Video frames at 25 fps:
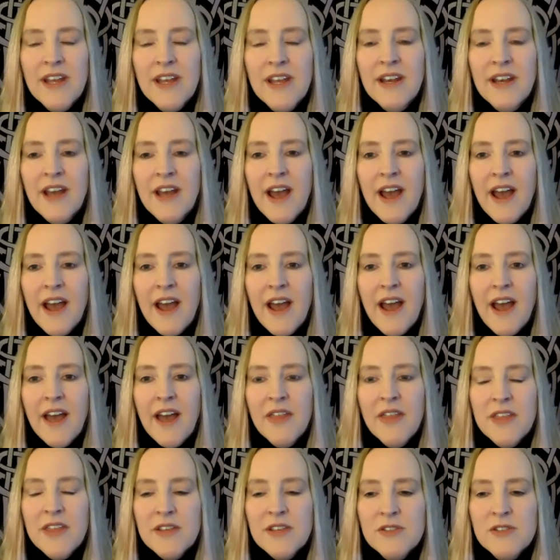And I
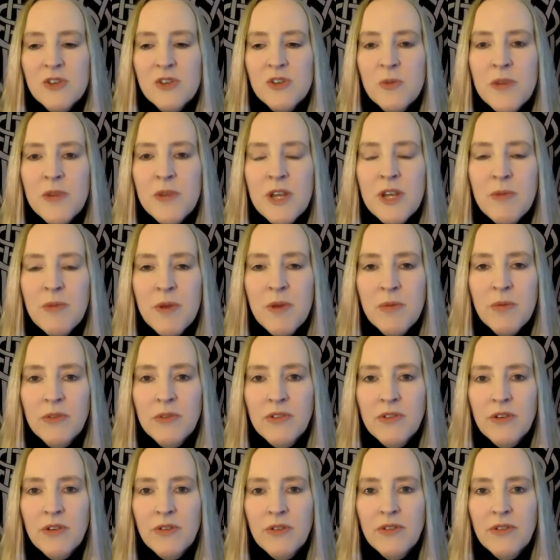think so many people
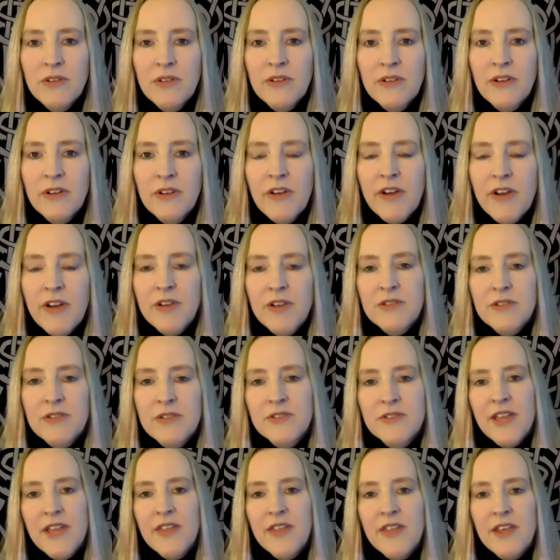don't
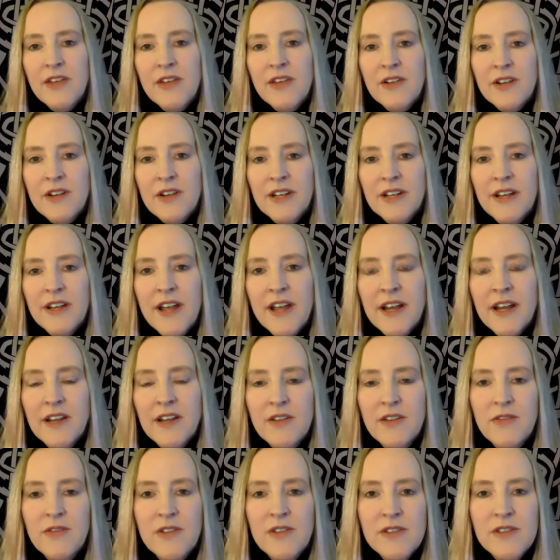understand the
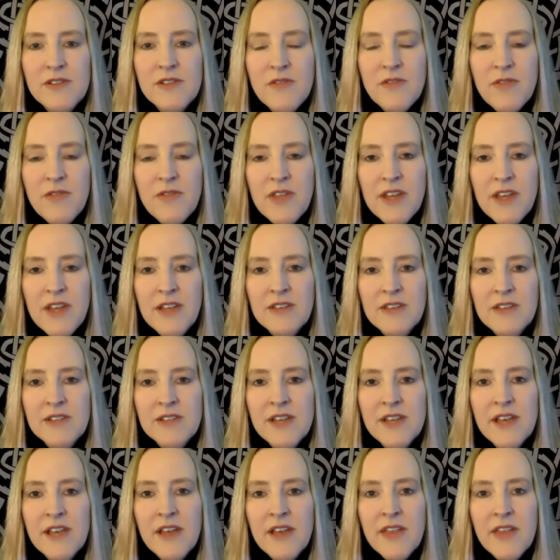interconnectedness of things,
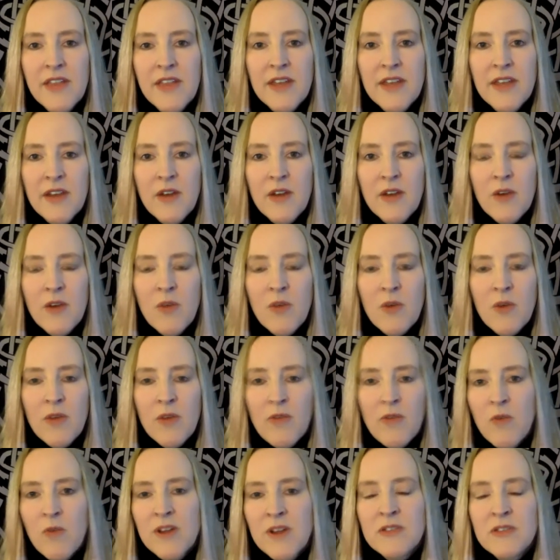that
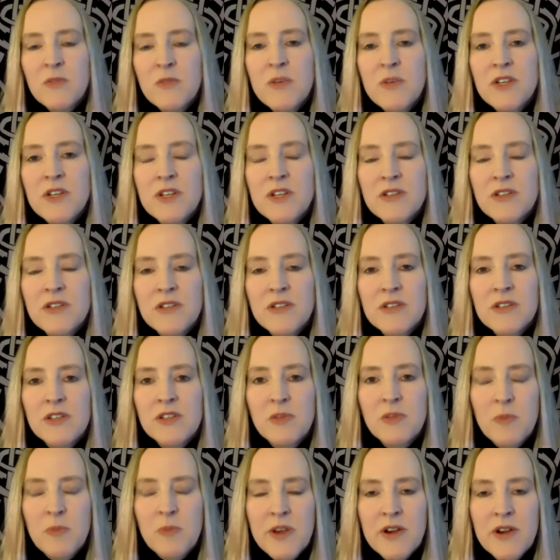if one species
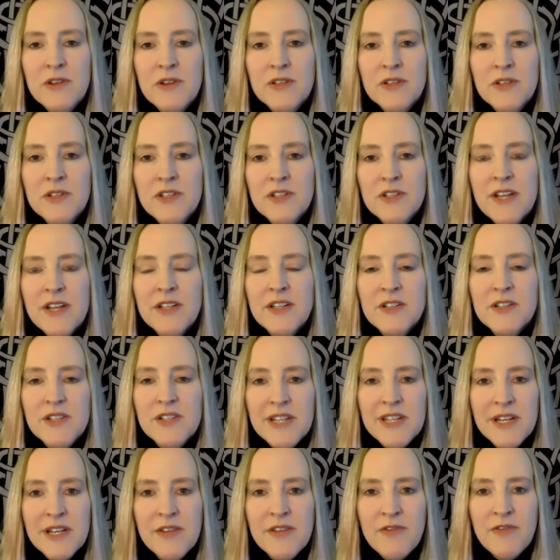disappears, it's not just
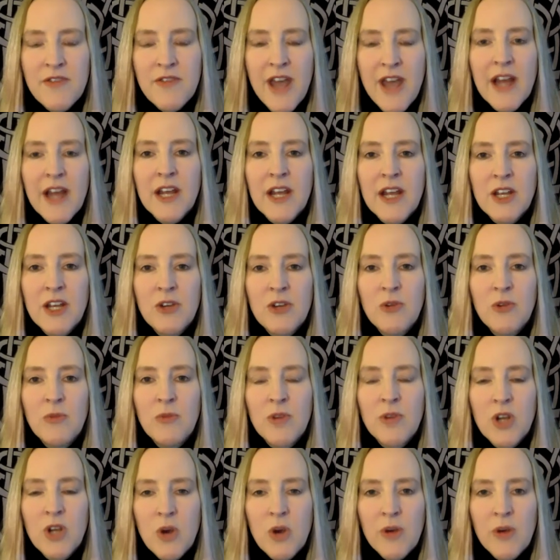in a vacuum
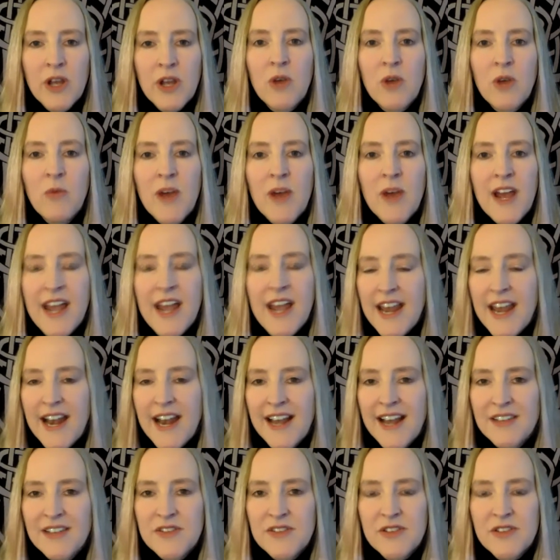going away and it
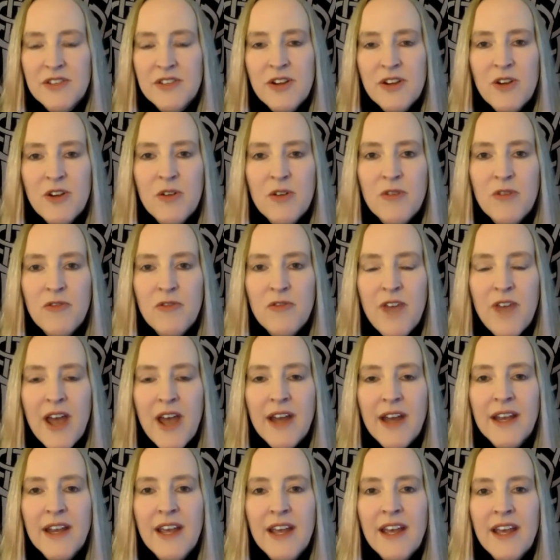has a zero
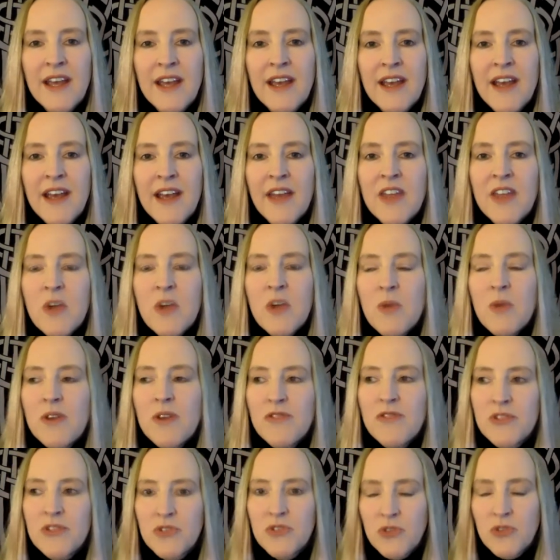effect. I think one
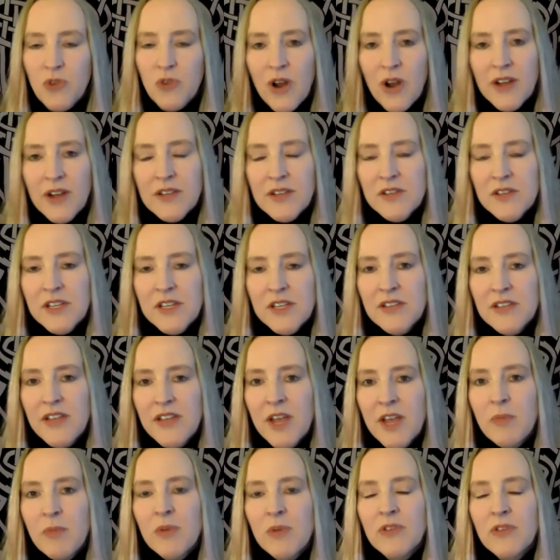of the strongest
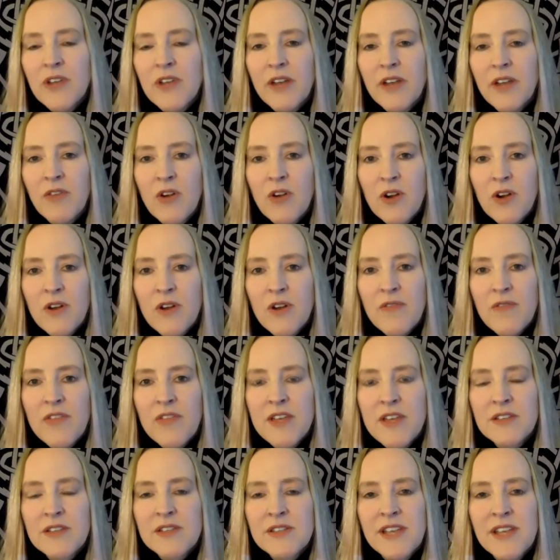examples I've heard of
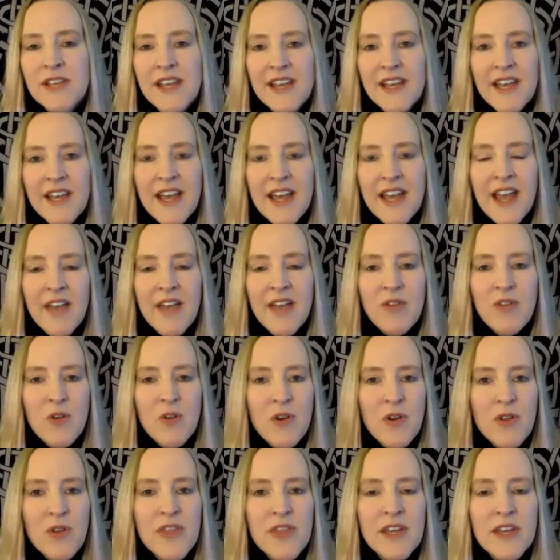this, have you
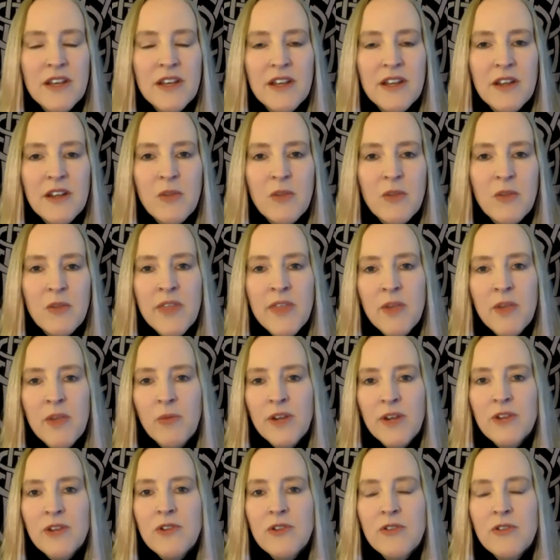heard that when they
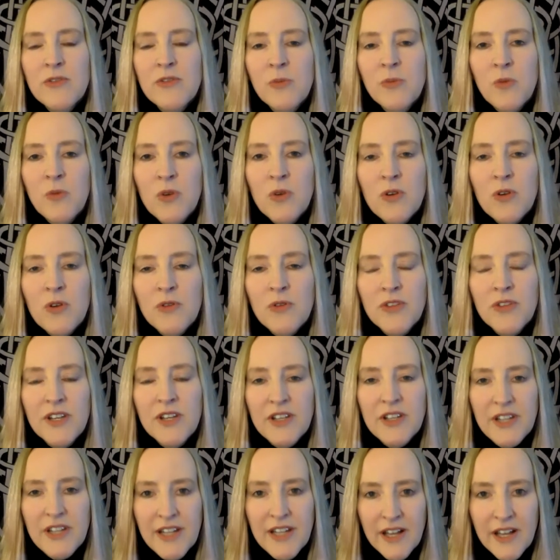reintroduced wolves
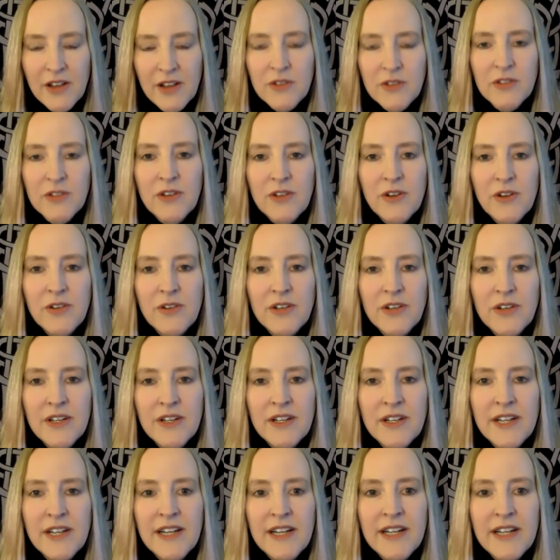into Yellowstone,
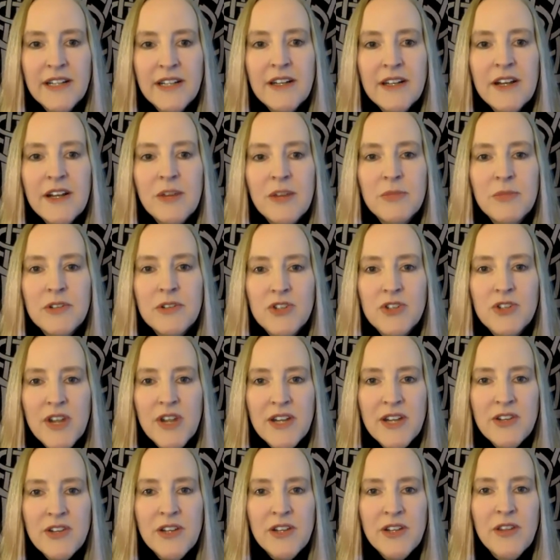it ended up
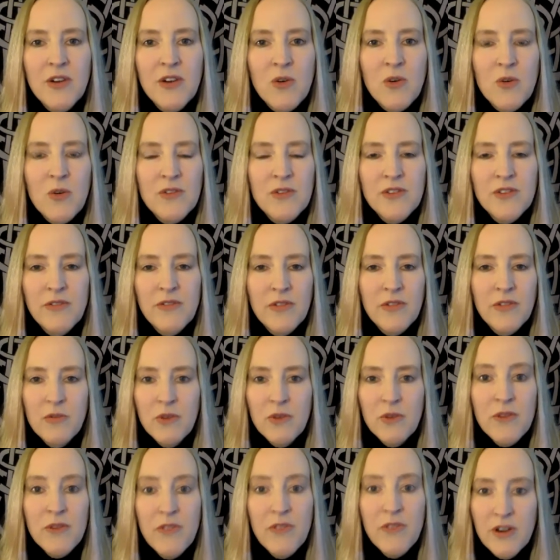changing the course of the
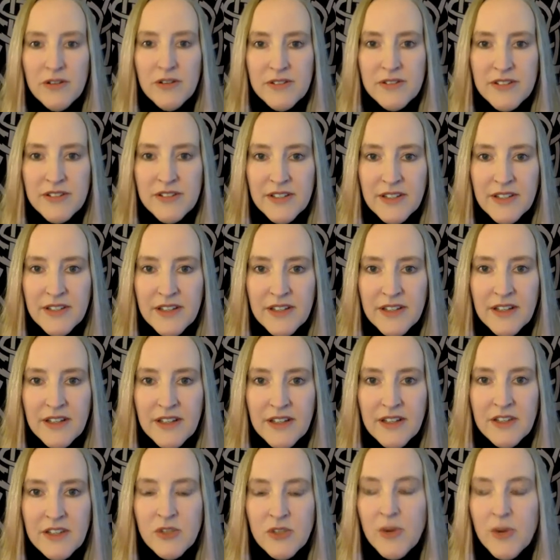rivers.
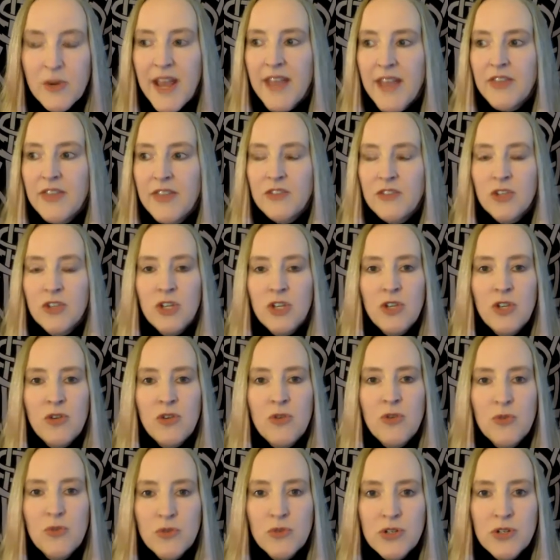So it had this
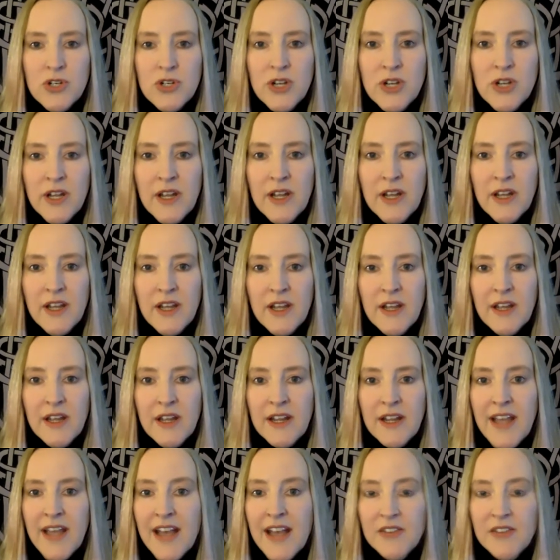huge
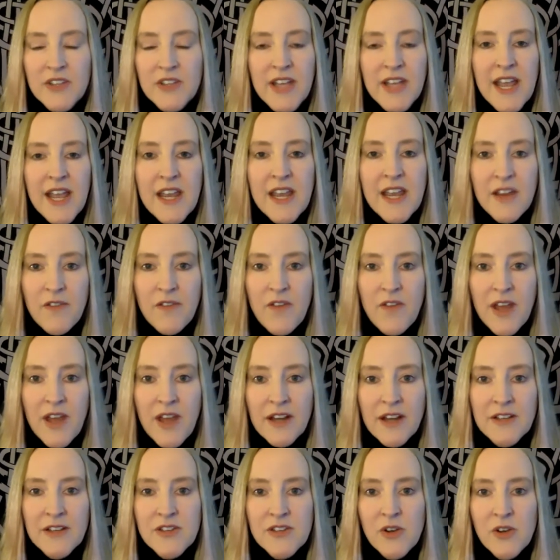cascade
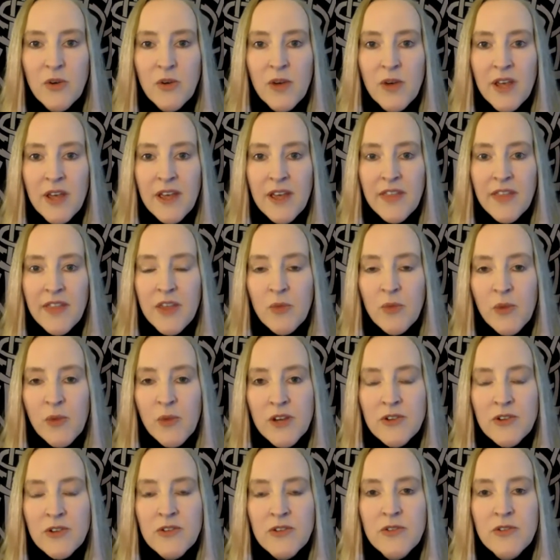effect. So they
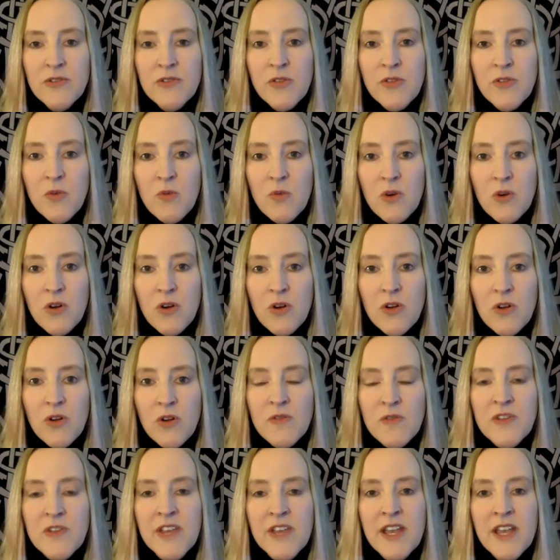reintroduced the
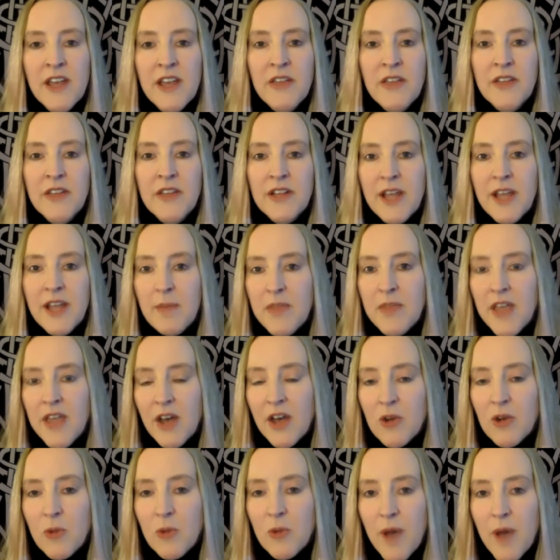wolves that kept the
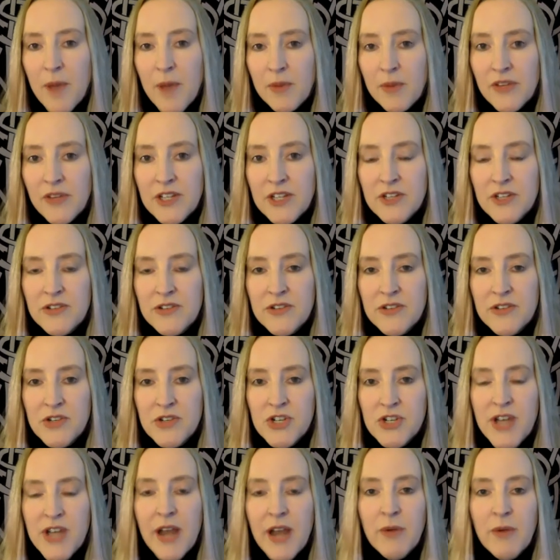elk populations in
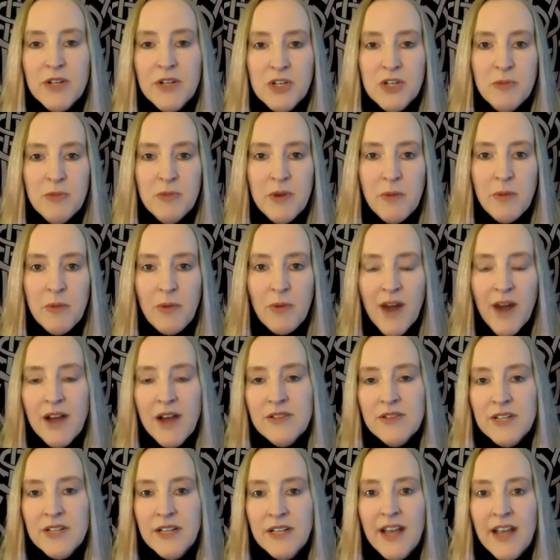check, which had been
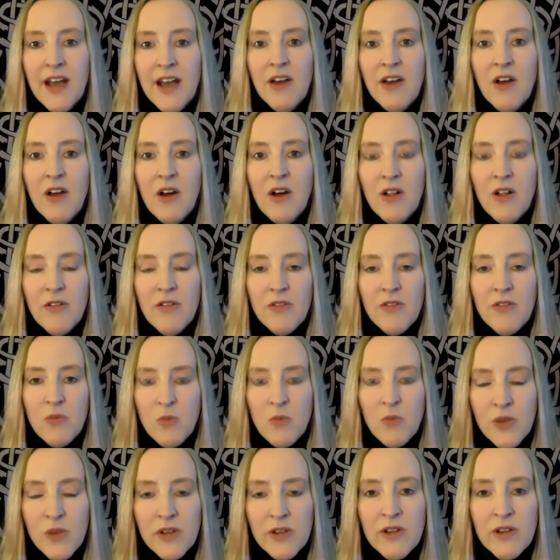browsing down all of the
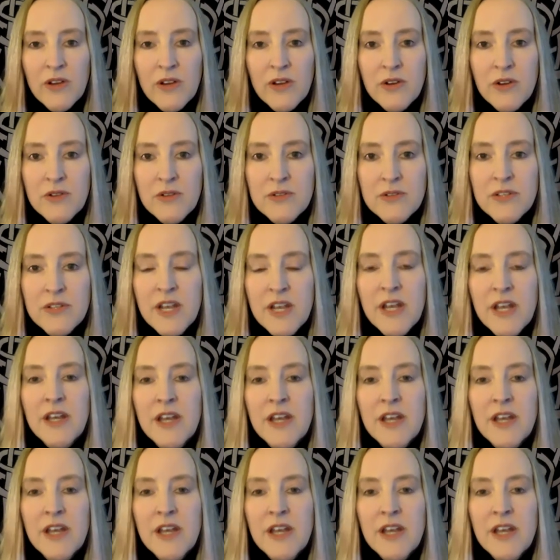willows.